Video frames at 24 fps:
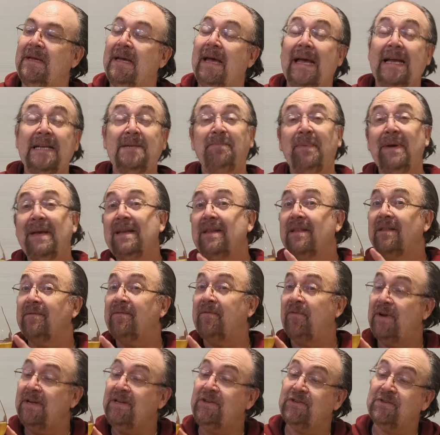It's been in the
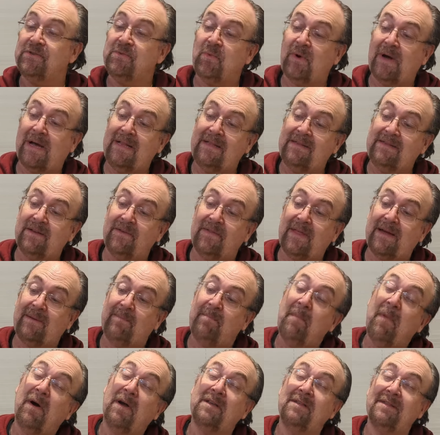fridge as well, so that
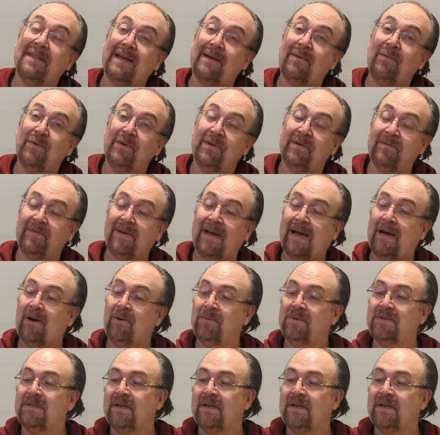would have helped.